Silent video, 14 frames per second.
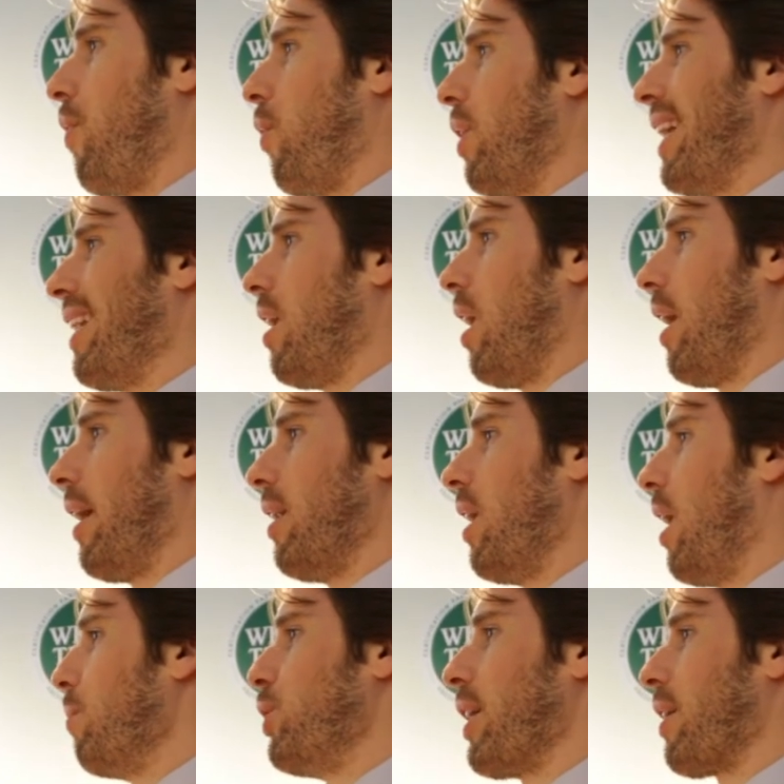You 39, no,
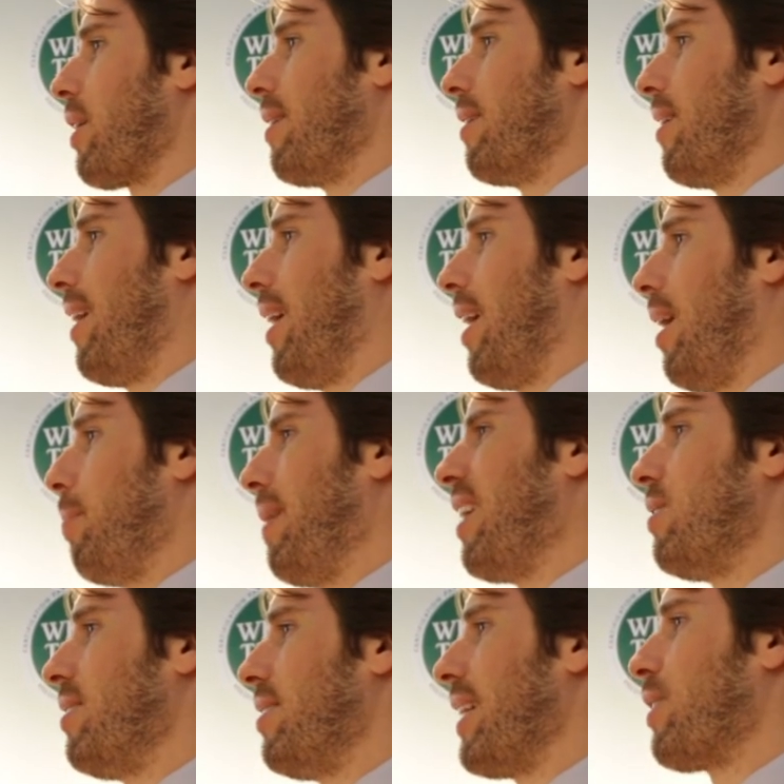I'm joking. Uh, about
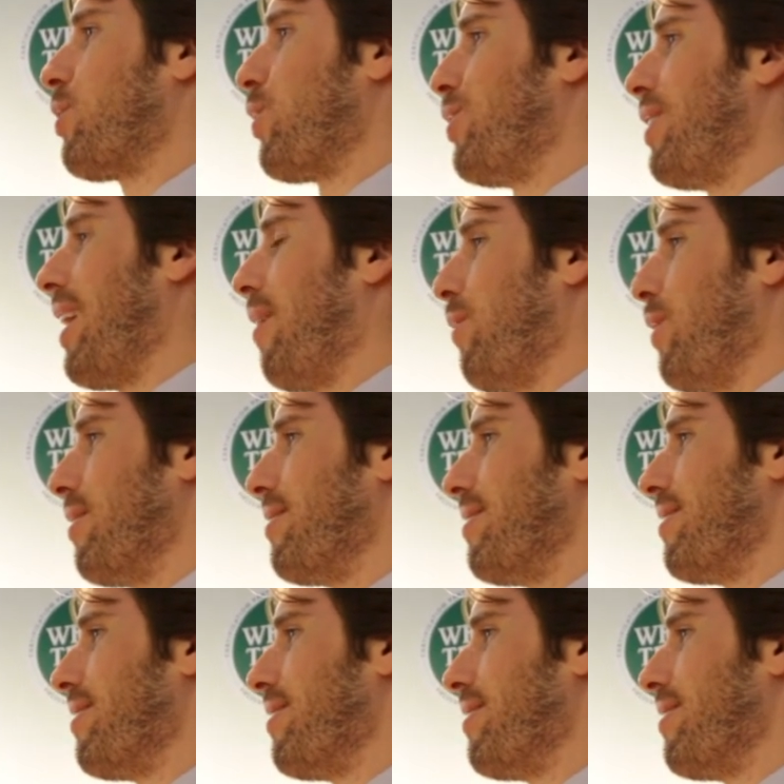oh six or seven.